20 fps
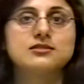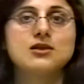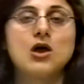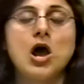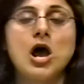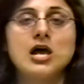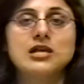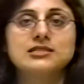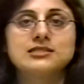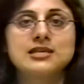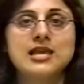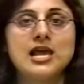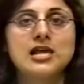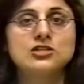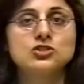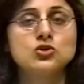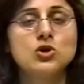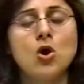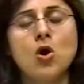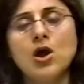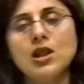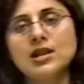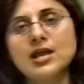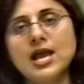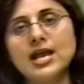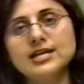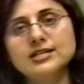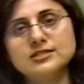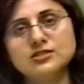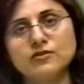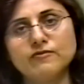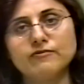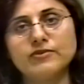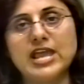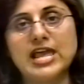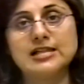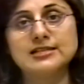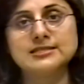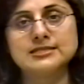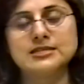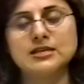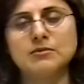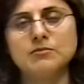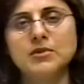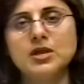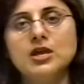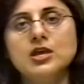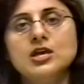Oscal, all kinds of calcium.